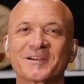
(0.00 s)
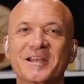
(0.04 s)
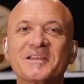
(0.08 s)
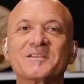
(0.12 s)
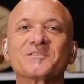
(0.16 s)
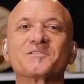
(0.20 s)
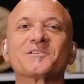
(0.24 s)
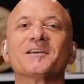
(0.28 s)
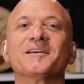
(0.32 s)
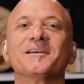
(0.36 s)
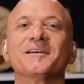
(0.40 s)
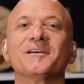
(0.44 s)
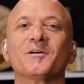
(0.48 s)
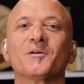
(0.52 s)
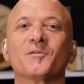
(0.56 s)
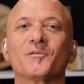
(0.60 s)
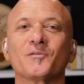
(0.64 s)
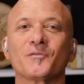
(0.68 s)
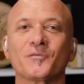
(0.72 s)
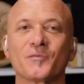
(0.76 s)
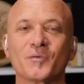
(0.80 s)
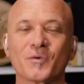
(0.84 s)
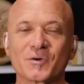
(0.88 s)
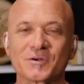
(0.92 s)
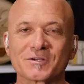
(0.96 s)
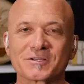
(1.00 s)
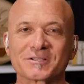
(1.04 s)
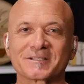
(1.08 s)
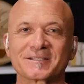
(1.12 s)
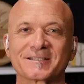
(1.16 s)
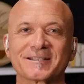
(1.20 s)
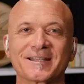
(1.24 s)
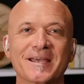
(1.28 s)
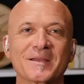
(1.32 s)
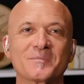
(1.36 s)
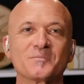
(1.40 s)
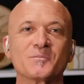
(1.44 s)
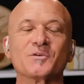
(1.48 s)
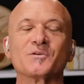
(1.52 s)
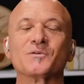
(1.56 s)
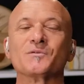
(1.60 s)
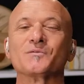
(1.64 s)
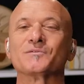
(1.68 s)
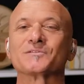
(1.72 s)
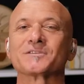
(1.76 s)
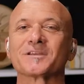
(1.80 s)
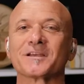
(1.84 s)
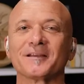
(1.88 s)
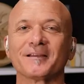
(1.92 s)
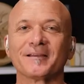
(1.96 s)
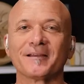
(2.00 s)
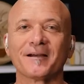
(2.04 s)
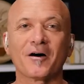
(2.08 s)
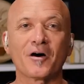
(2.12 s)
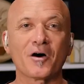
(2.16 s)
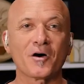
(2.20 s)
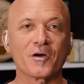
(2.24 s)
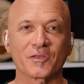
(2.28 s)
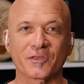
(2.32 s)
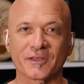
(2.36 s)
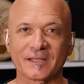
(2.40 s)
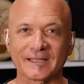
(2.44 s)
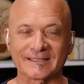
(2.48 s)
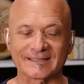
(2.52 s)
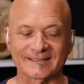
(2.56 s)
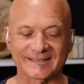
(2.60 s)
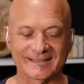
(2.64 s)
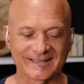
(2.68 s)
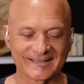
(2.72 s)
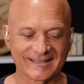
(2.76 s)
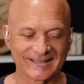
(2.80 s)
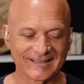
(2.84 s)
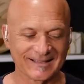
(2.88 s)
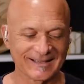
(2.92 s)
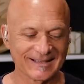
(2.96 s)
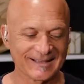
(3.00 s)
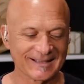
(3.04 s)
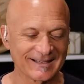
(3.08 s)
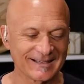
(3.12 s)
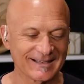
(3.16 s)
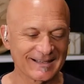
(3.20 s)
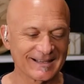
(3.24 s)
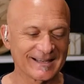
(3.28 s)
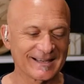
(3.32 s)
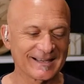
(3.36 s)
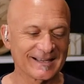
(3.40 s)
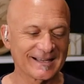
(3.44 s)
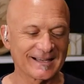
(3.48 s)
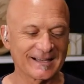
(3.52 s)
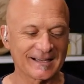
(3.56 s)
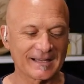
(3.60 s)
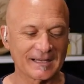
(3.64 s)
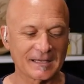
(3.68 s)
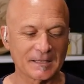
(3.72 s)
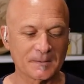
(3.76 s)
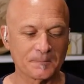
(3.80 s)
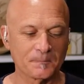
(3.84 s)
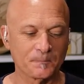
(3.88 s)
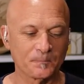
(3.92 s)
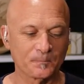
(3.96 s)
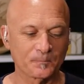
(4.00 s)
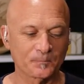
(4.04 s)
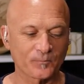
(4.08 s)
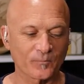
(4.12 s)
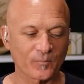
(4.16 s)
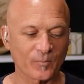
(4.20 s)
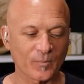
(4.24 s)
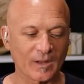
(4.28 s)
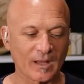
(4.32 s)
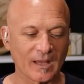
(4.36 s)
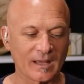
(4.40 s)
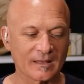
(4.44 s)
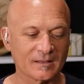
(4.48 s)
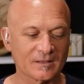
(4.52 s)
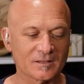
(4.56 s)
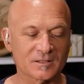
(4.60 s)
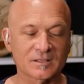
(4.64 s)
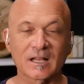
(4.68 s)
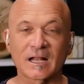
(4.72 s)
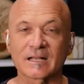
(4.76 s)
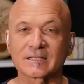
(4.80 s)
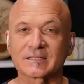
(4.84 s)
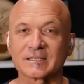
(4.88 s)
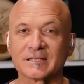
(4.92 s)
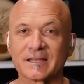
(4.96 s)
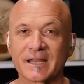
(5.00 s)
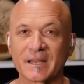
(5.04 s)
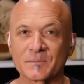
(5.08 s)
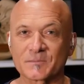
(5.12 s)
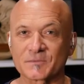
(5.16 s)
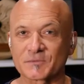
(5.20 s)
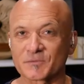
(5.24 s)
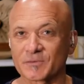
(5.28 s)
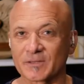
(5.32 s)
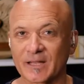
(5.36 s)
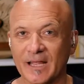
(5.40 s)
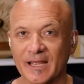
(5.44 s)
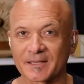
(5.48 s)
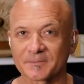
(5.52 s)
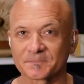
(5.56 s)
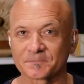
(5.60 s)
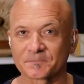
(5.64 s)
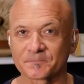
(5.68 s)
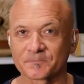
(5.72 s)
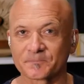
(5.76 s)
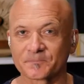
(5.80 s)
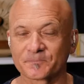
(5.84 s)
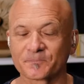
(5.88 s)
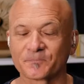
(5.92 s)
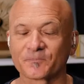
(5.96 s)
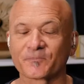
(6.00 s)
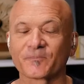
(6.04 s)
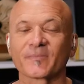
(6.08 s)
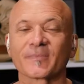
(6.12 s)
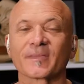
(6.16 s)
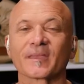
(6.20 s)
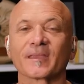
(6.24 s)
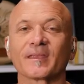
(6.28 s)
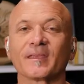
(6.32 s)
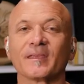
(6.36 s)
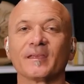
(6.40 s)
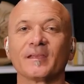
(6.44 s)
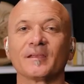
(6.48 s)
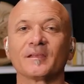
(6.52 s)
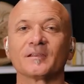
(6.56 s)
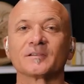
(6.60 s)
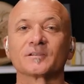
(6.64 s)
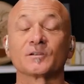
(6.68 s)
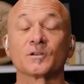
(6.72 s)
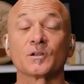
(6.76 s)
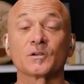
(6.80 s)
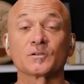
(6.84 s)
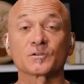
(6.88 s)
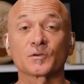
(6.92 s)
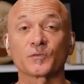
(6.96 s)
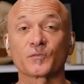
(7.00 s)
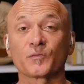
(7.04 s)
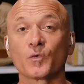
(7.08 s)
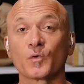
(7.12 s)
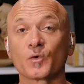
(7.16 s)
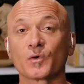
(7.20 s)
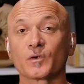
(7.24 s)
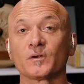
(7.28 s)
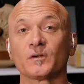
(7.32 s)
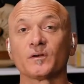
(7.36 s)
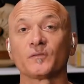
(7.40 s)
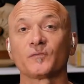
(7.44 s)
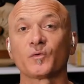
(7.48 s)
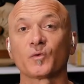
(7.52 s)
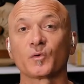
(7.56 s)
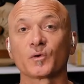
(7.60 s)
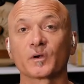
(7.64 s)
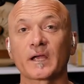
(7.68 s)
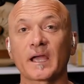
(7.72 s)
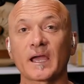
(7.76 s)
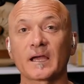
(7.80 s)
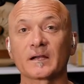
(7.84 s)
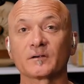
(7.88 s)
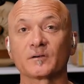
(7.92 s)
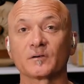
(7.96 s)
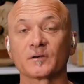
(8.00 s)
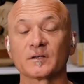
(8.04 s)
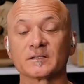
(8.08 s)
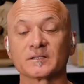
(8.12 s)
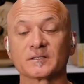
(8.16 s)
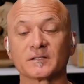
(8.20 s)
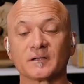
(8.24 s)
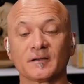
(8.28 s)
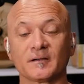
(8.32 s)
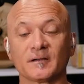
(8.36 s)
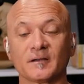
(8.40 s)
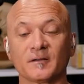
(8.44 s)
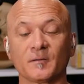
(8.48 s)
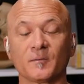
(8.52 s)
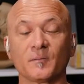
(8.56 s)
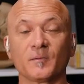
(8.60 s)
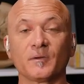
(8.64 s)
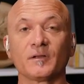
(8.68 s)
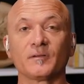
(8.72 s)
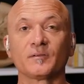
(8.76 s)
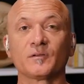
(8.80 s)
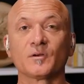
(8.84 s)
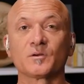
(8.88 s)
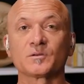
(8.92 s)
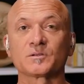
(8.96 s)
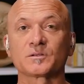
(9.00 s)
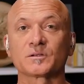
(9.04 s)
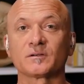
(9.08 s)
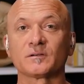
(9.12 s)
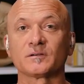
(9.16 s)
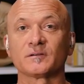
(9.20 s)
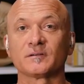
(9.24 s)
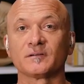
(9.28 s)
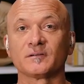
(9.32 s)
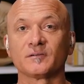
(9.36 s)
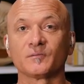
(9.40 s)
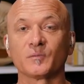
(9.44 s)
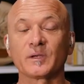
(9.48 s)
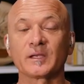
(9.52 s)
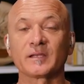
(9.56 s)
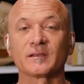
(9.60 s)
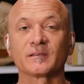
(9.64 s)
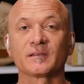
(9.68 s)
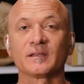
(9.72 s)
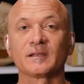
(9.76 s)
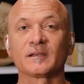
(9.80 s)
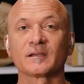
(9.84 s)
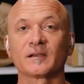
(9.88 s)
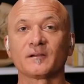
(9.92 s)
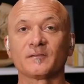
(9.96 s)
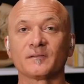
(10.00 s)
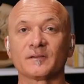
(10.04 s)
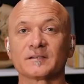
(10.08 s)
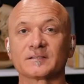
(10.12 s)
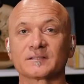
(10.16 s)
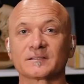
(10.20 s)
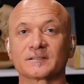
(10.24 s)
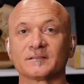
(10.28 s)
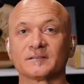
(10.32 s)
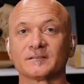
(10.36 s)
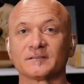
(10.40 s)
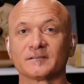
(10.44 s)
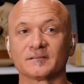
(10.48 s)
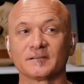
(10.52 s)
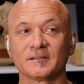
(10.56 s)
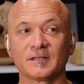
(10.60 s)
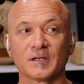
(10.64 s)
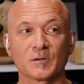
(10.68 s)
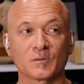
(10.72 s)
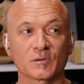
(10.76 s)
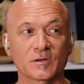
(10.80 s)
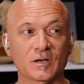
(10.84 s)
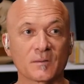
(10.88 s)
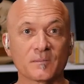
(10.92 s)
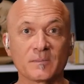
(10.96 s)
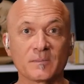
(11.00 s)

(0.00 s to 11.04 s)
the great force that moves all things. Um, and there's lots of names for that. So those are four four categories. Those are we can think of as you know